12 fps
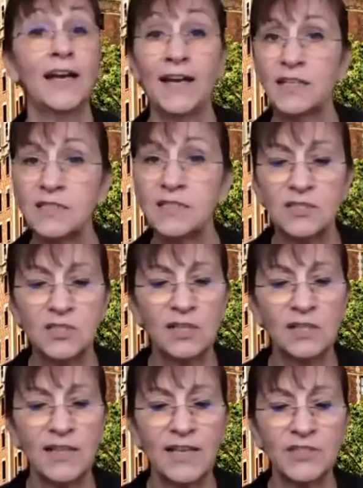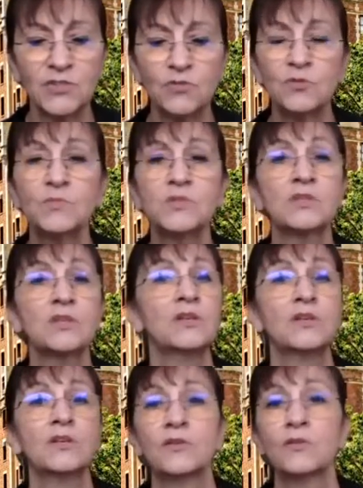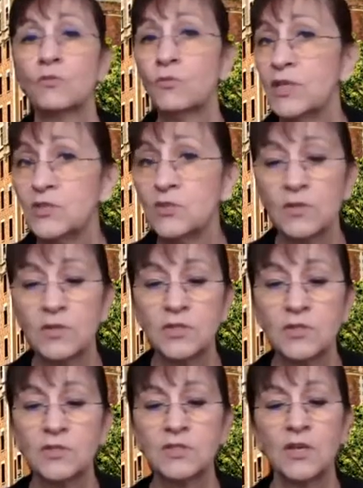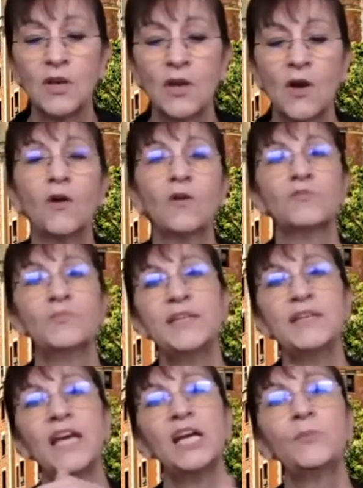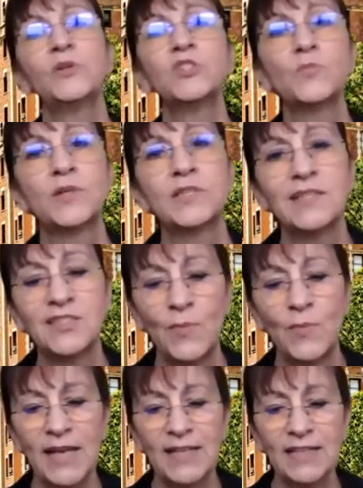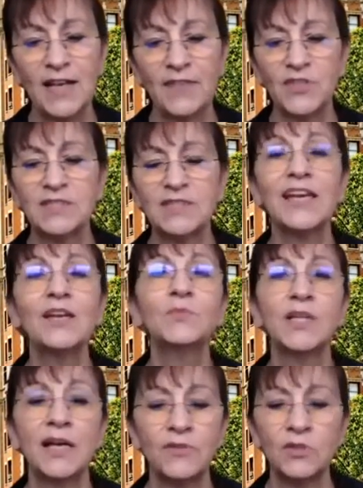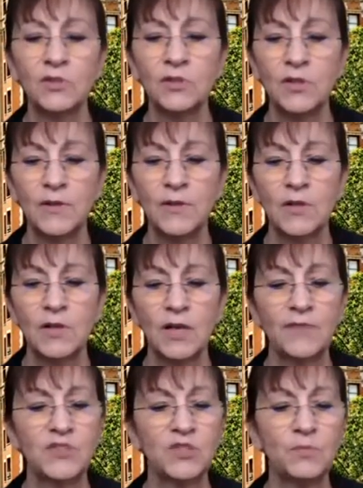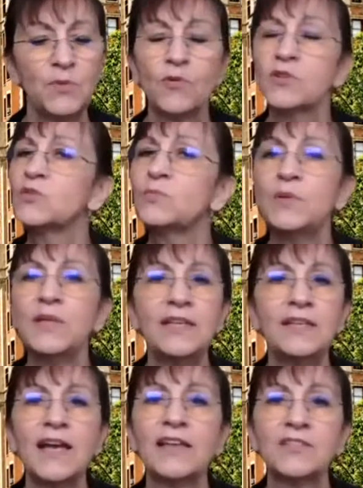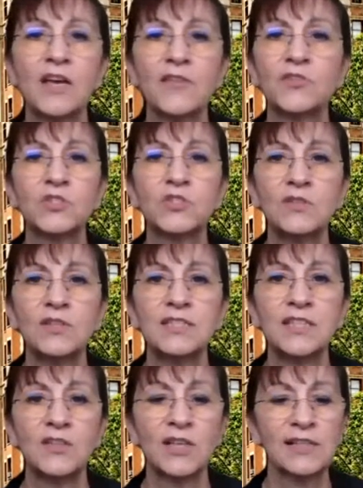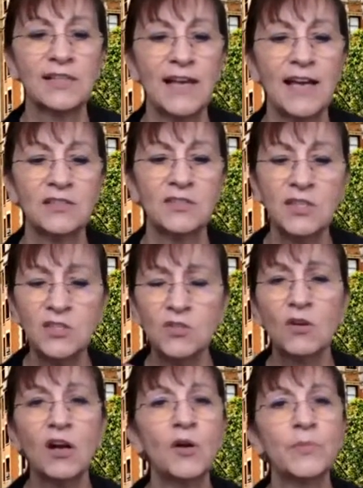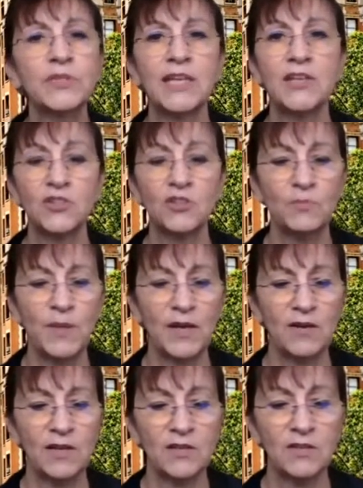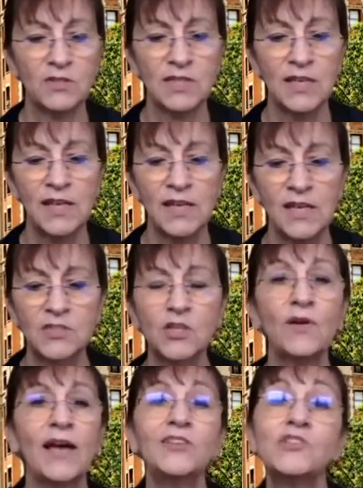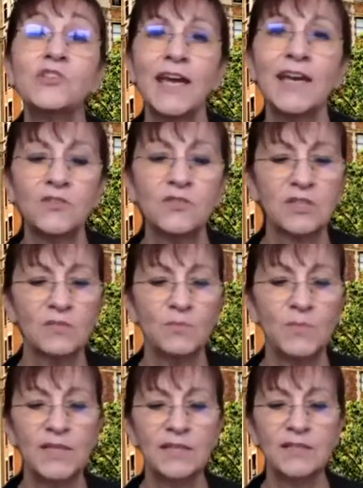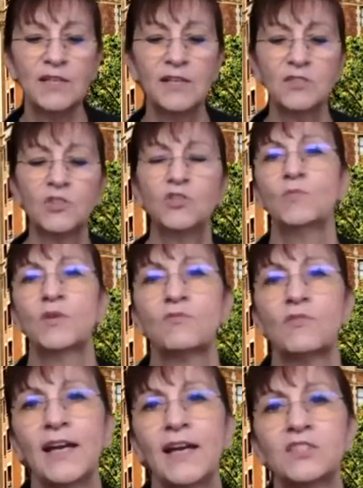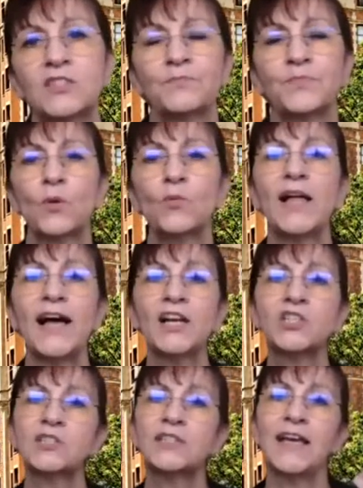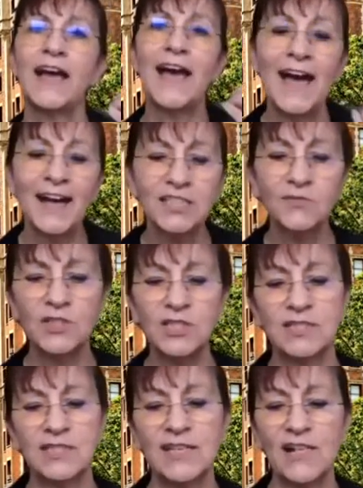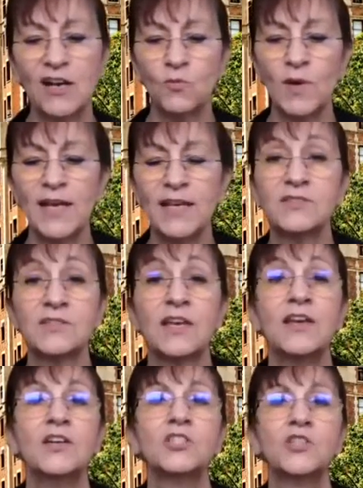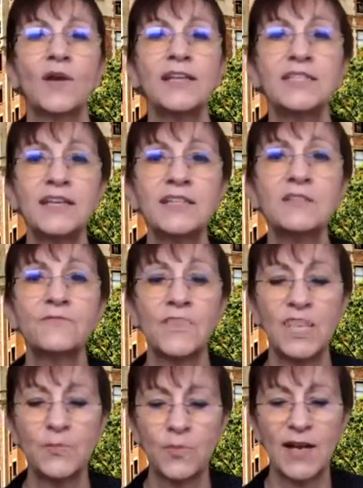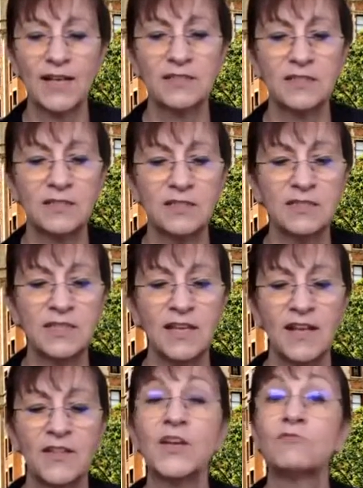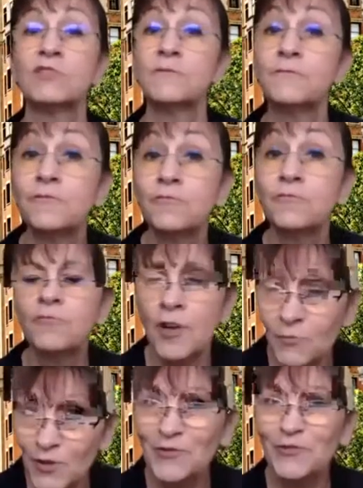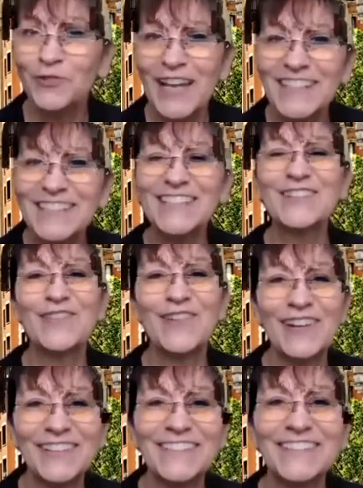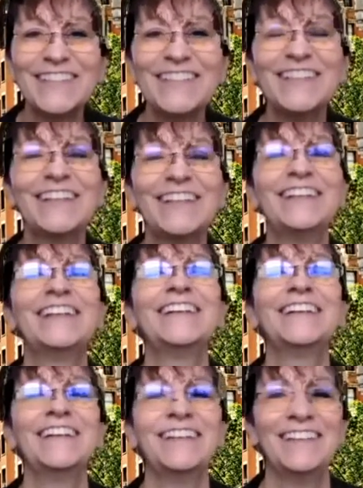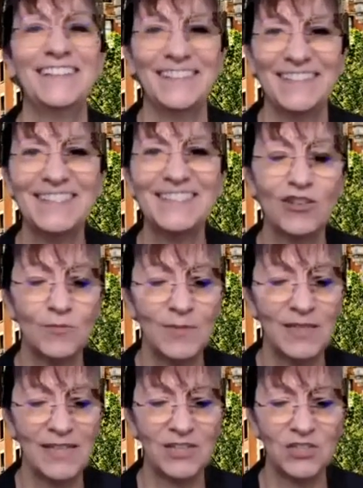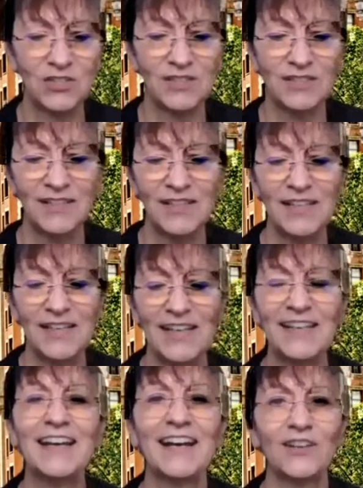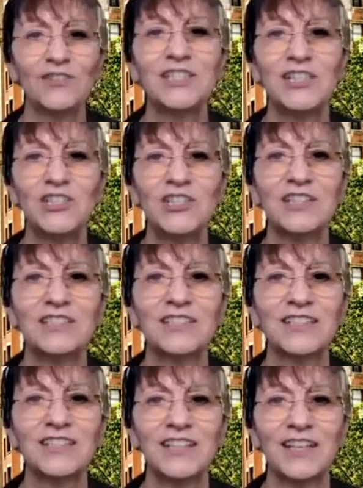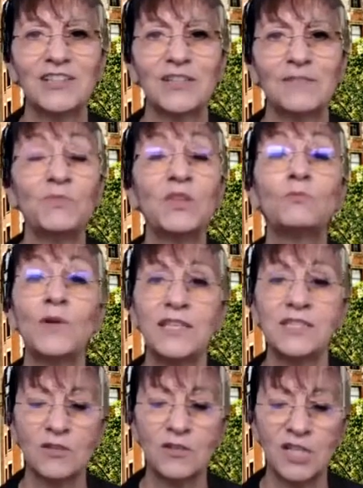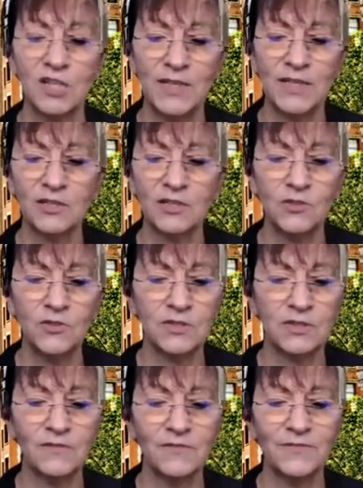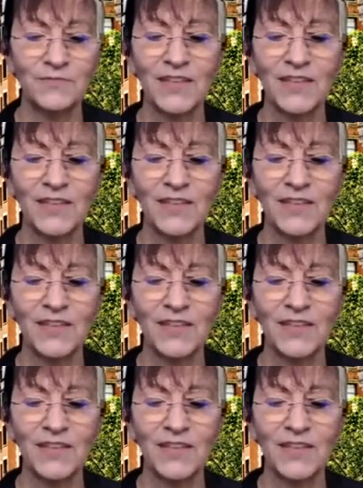access to classrooms, resources, or being able to participate at the same level of or speed as other students in the class. These are all potential barriers. So educators committed to human rights will actually actively seek out ways to identify practices that reflect equality and non-discrimination in how teaching is conducted in ways that are going to be inclusive.